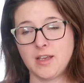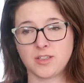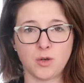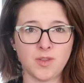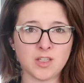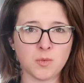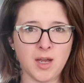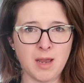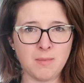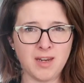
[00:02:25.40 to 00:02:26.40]
So that's
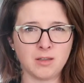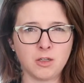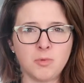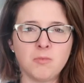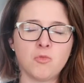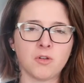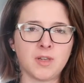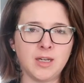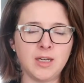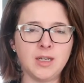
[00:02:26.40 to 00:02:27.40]
why I made a little bit more
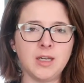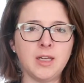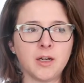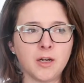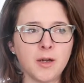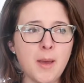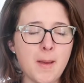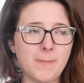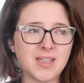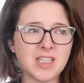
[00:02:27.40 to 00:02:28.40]
than I needed here.
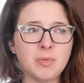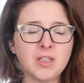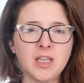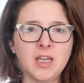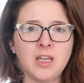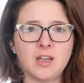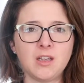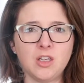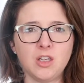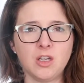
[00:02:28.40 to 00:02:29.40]
But typically
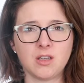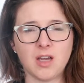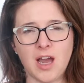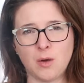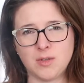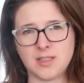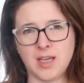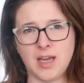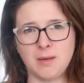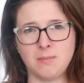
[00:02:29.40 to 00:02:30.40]
I would
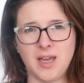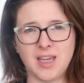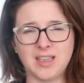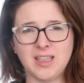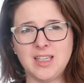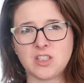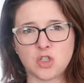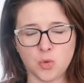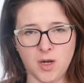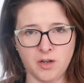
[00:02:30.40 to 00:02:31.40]
say make at
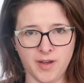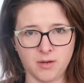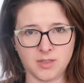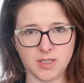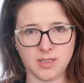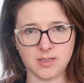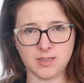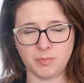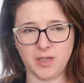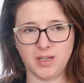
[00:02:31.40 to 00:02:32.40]
least 12
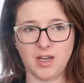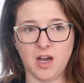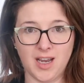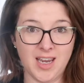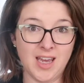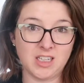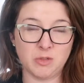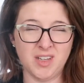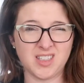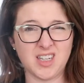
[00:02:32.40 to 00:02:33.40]
ounces, but again, it
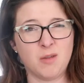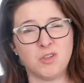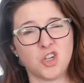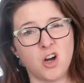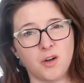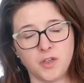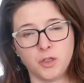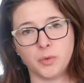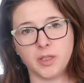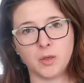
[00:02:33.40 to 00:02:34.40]
depends on how much coffee
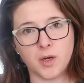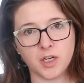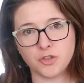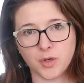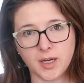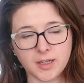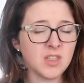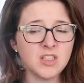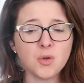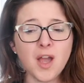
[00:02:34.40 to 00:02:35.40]
you really want to drink.
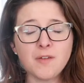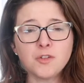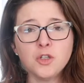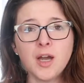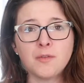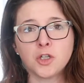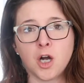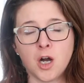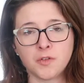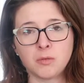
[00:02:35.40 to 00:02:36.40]
So after you have your
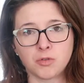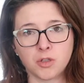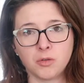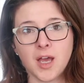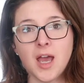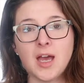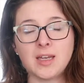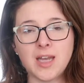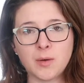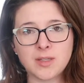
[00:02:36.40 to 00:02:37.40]
coffee brewed,
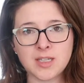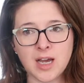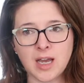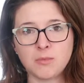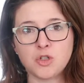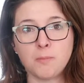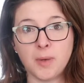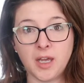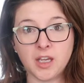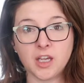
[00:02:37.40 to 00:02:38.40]
now it's time to
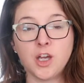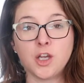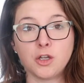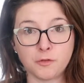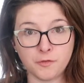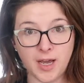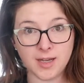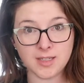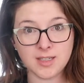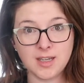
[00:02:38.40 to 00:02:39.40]
pick your
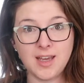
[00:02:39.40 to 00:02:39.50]
fat.